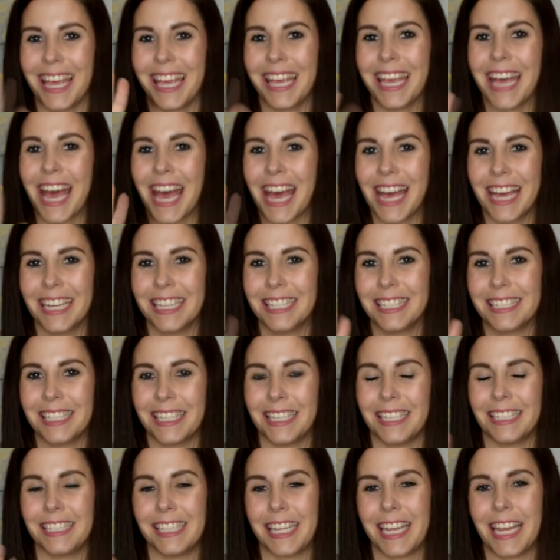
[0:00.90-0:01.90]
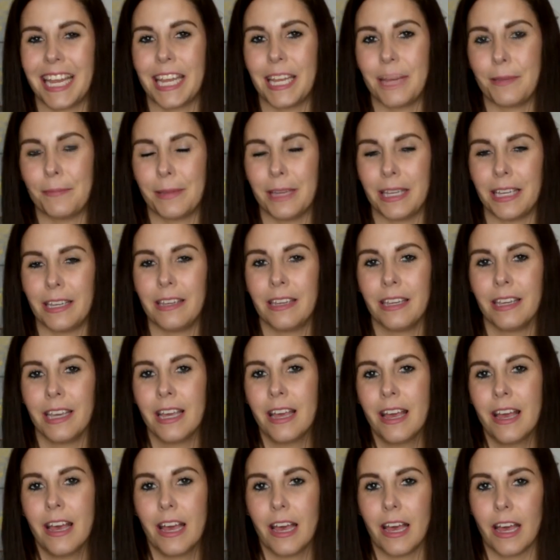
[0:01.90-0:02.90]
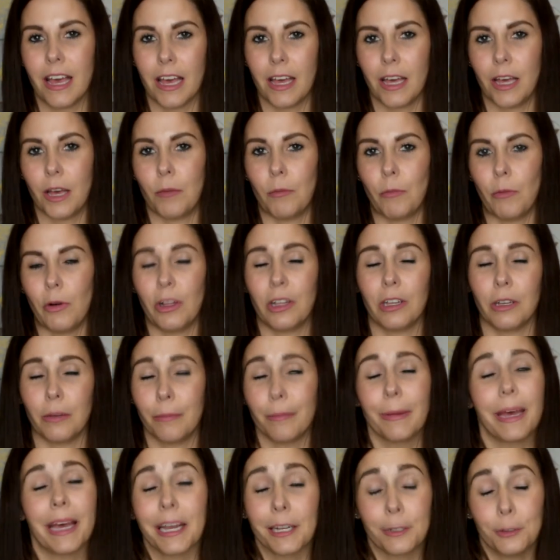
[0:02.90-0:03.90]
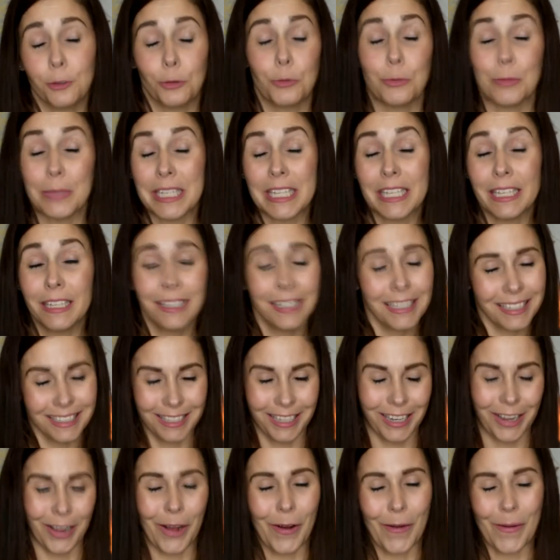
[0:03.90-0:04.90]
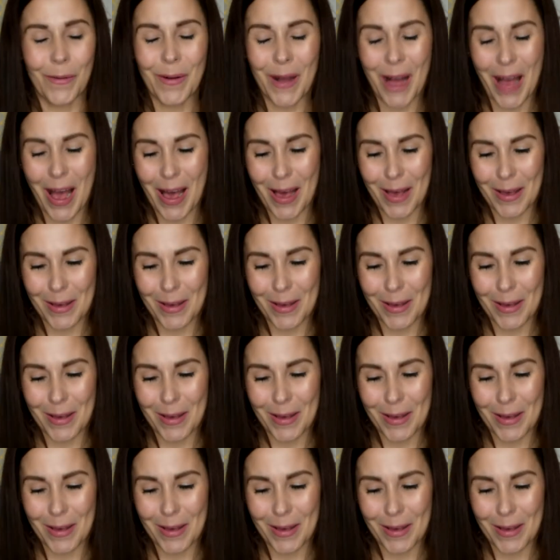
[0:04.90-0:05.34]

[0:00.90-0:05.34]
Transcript: Hey guys, it's Amy. Welcome back to me now.